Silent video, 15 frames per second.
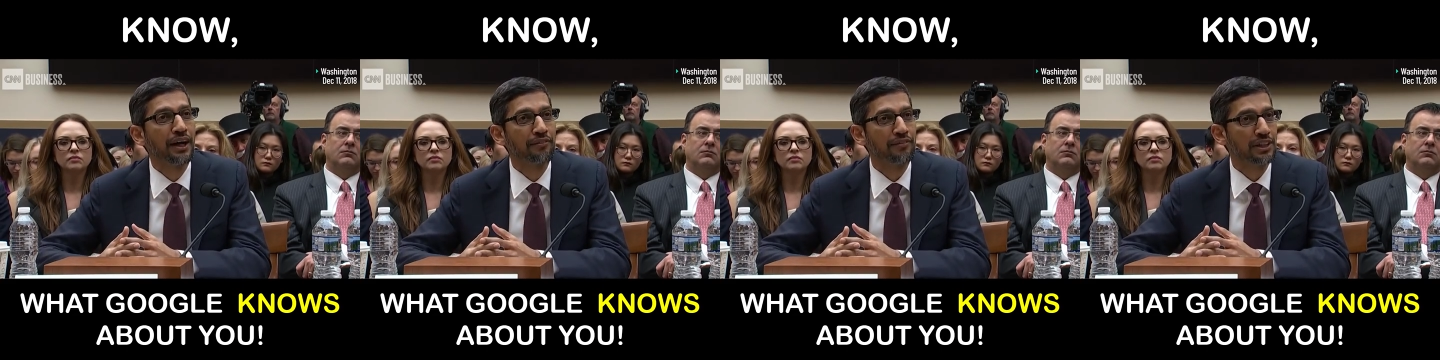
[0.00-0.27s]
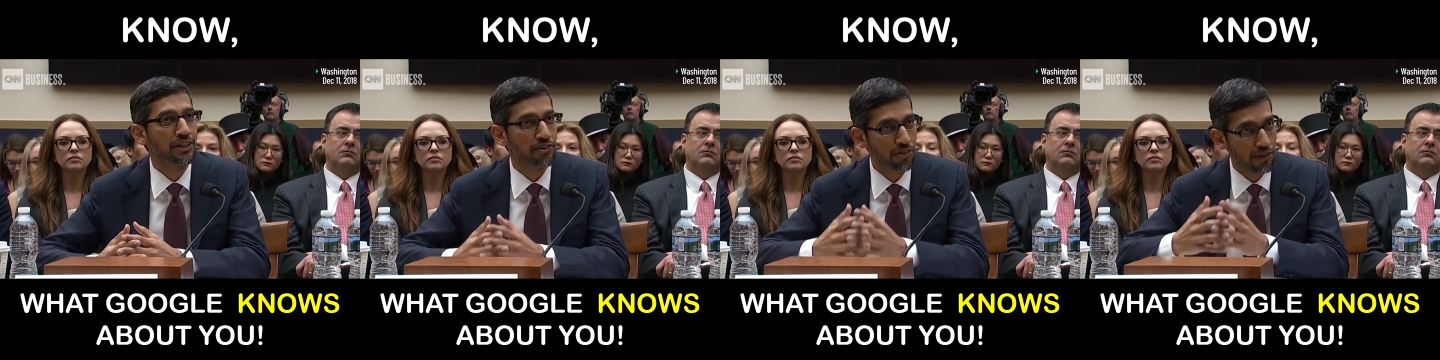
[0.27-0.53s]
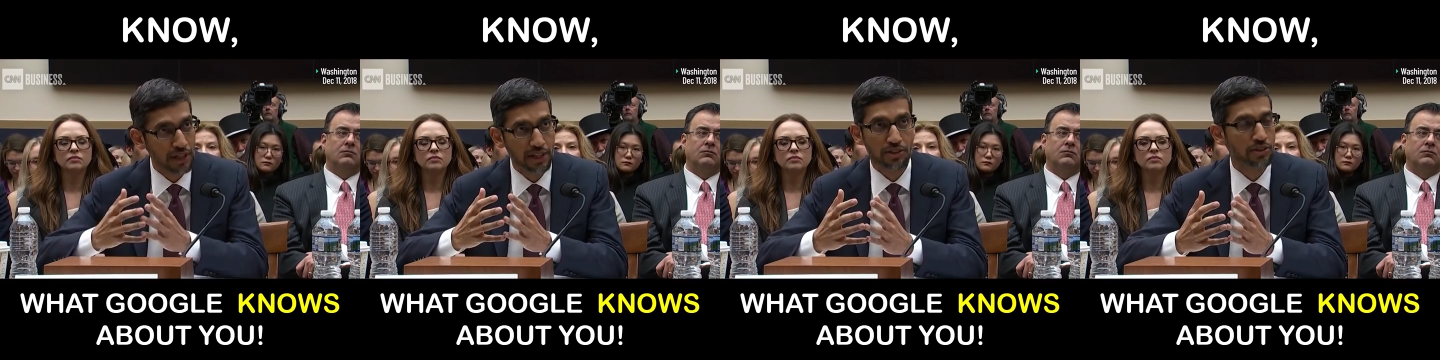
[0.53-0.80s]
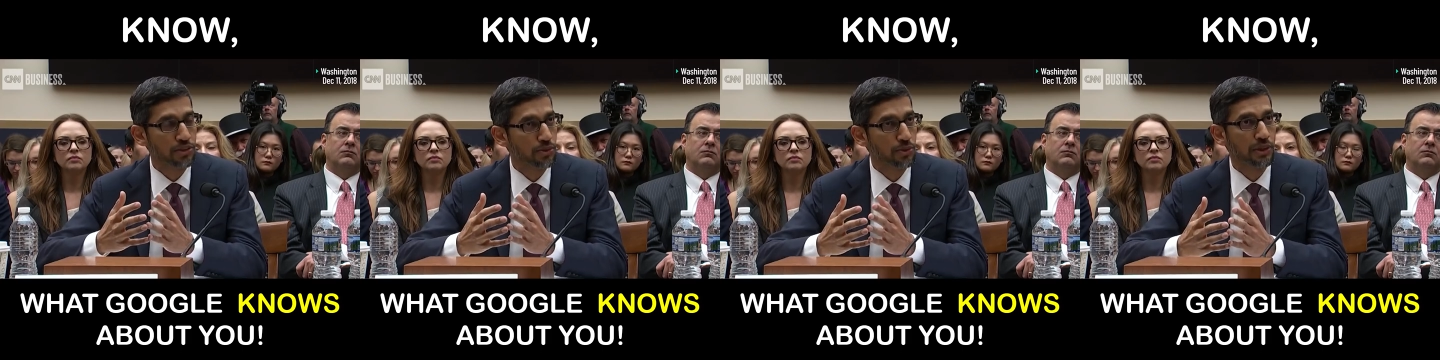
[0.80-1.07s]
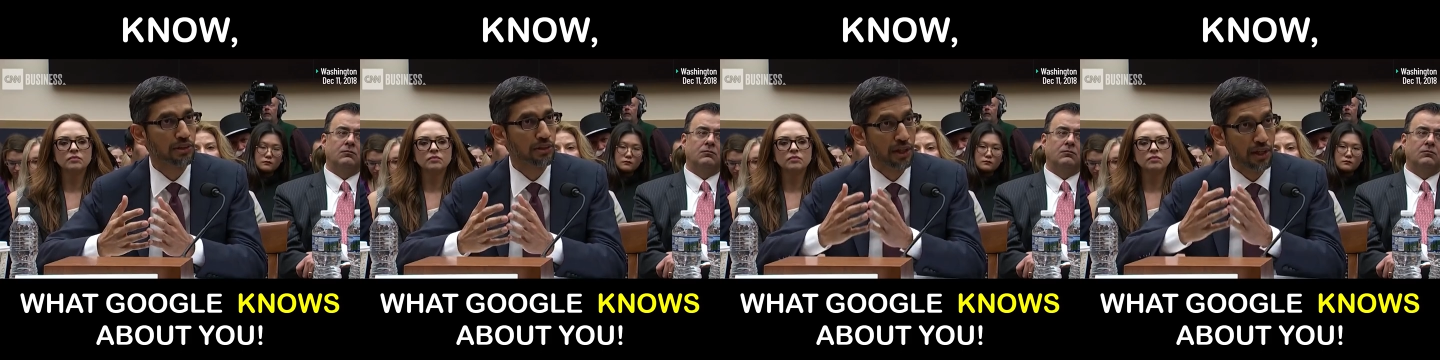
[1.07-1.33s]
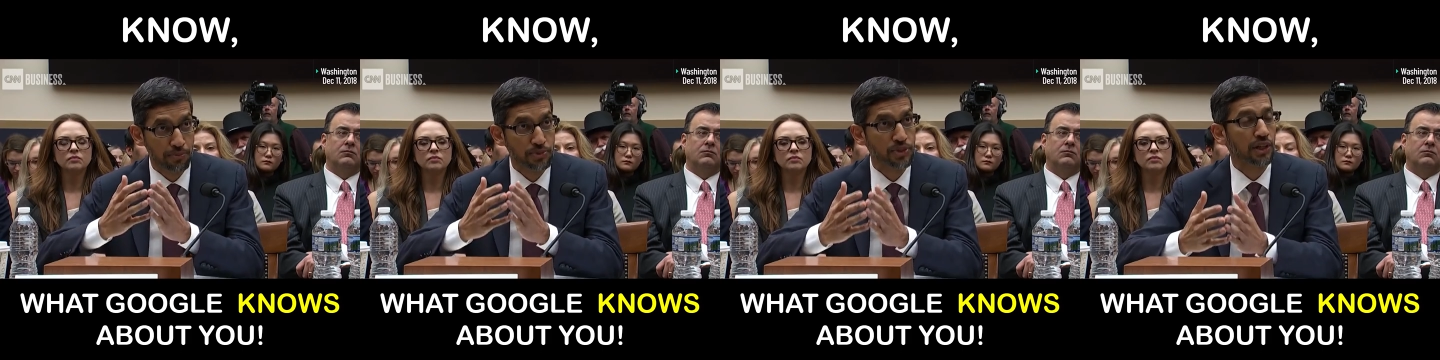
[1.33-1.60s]
Speaker 1: and we try to do it
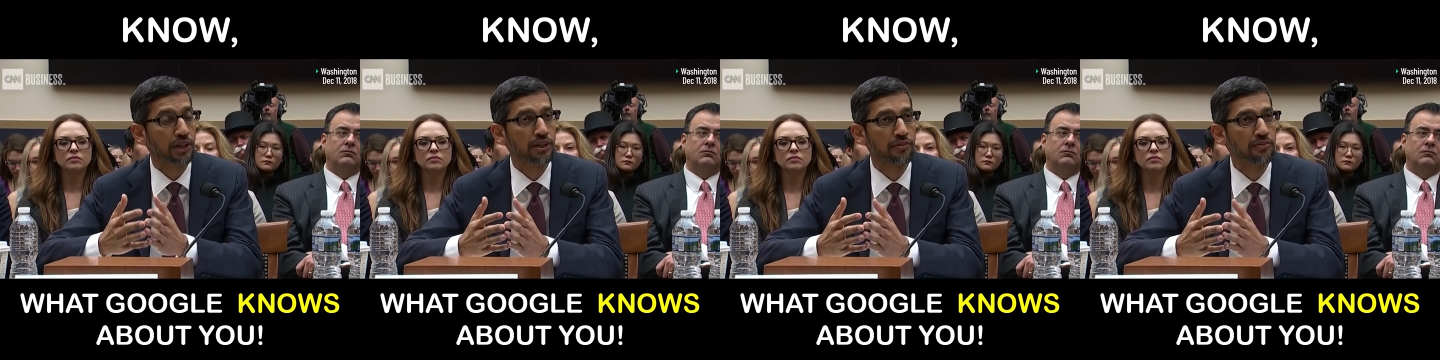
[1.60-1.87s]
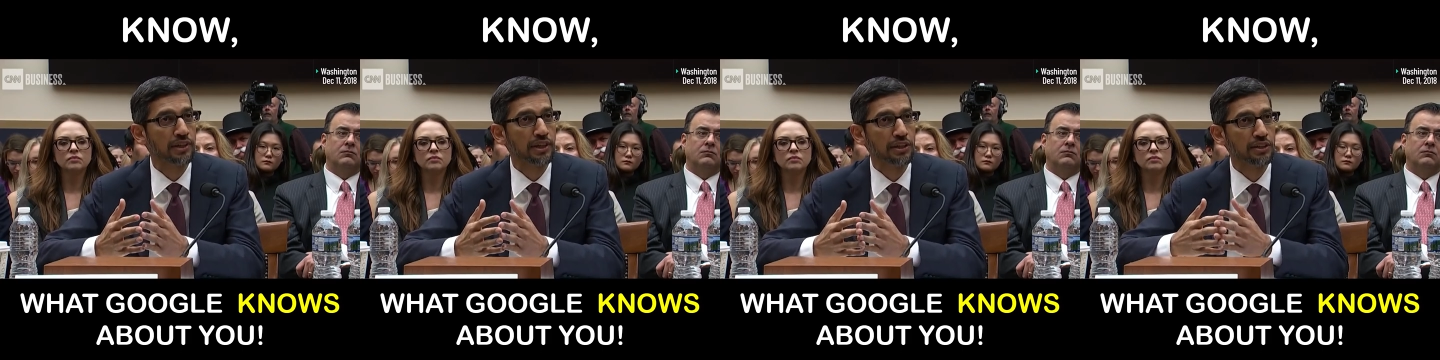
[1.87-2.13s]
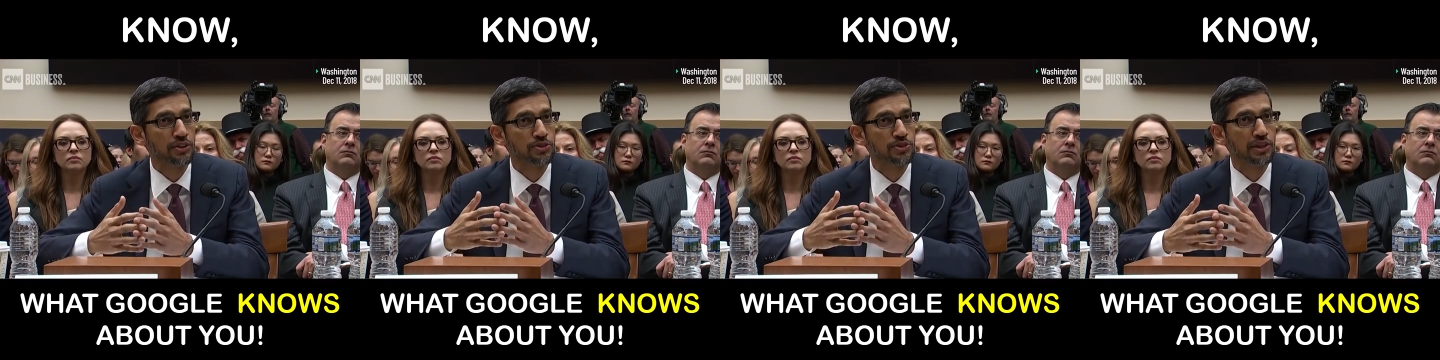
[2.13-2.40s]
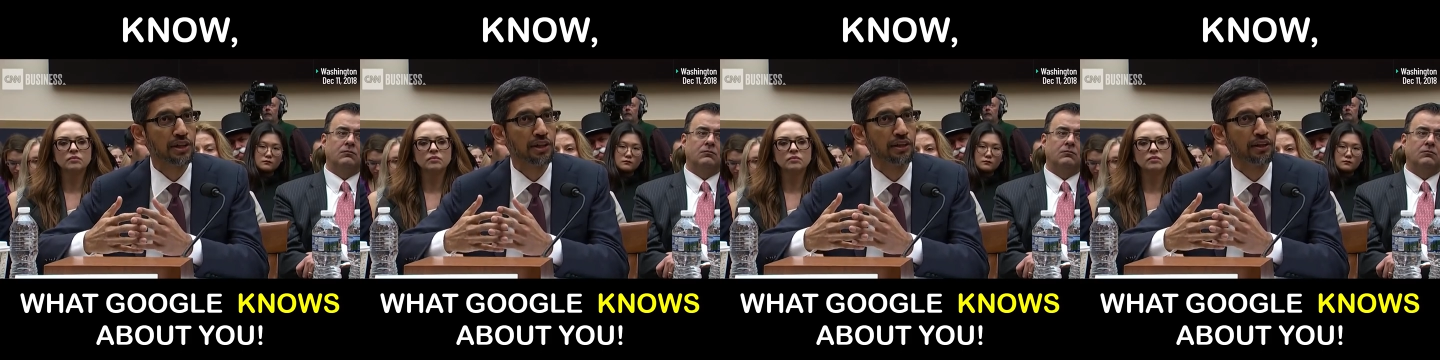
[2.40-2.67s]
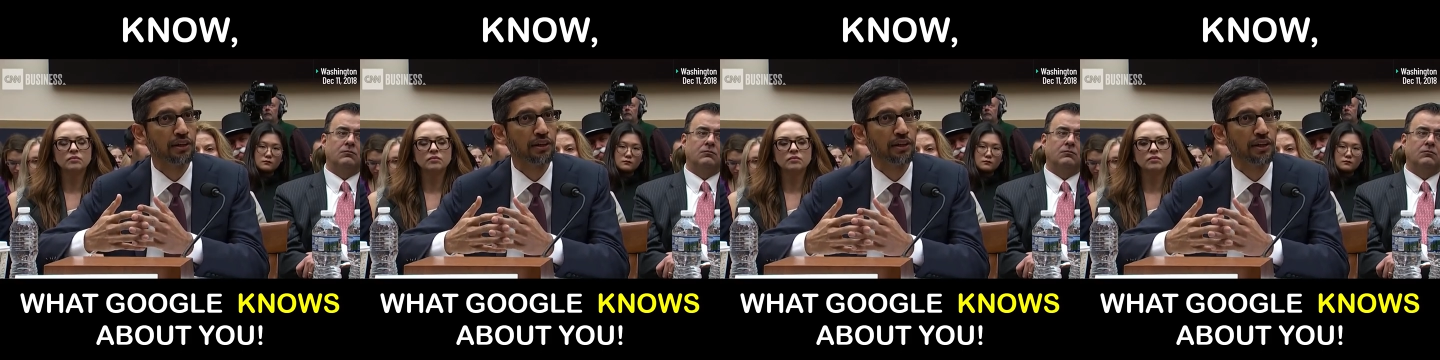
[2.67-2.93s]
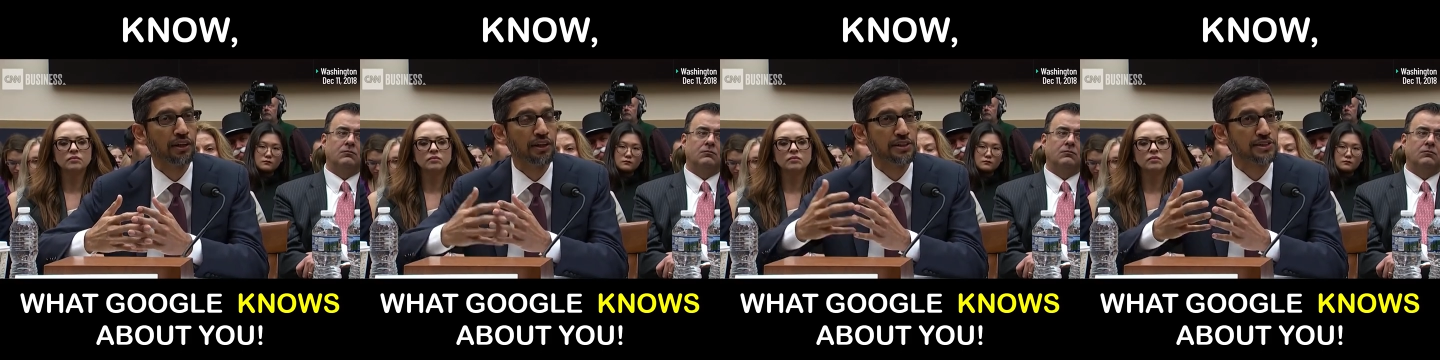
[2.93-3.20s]
objectively using
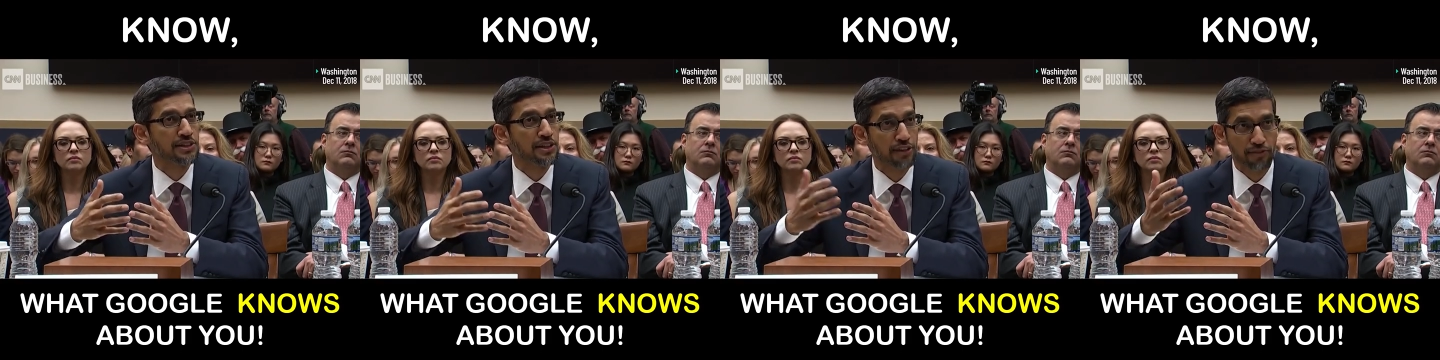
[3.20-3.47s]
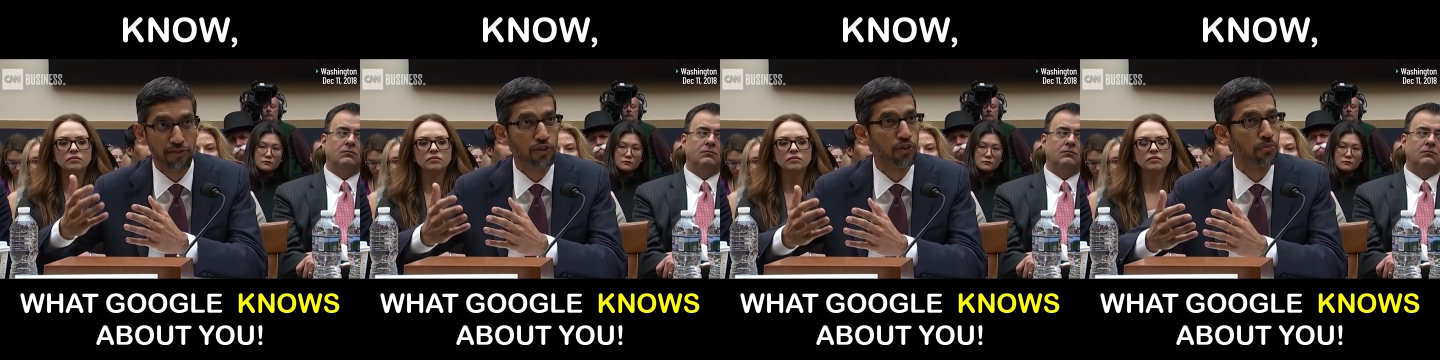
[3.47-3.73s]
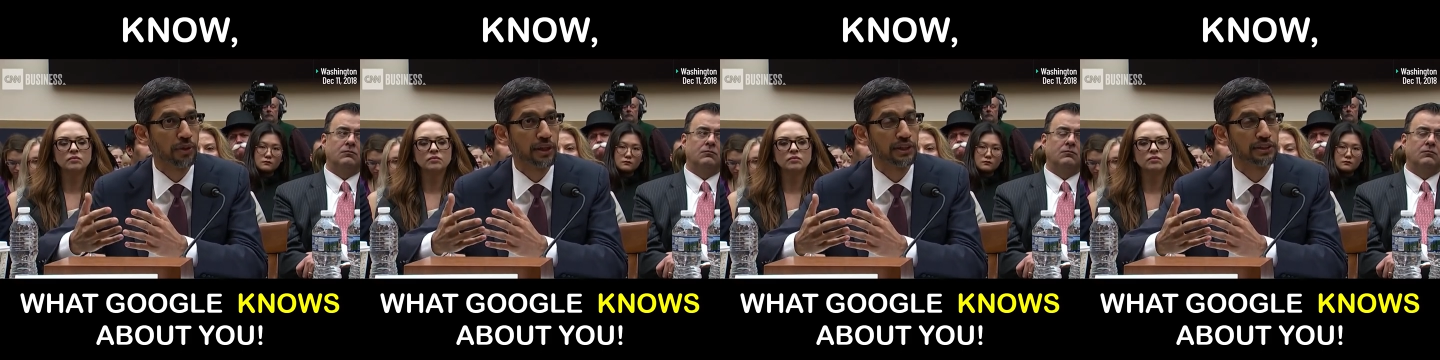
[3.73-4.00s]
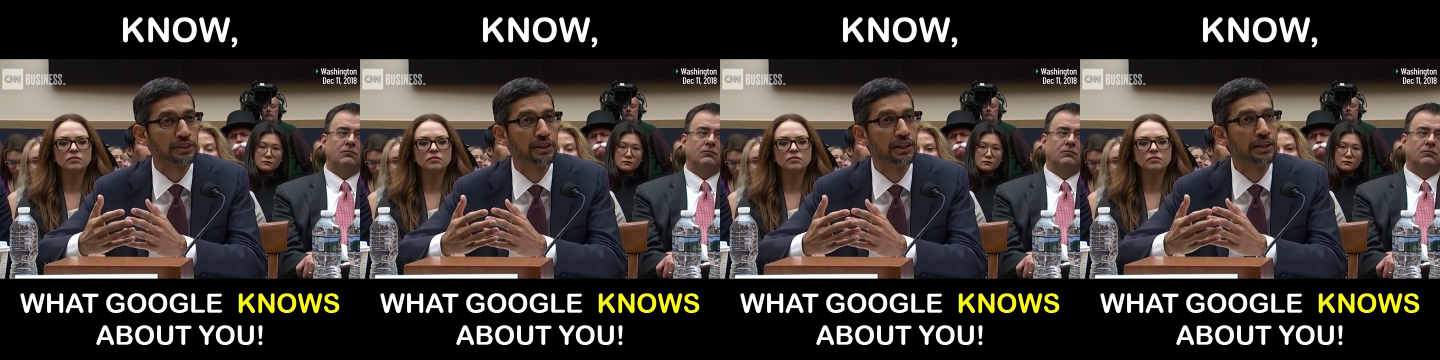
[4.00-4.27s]
a, a set of rubrics.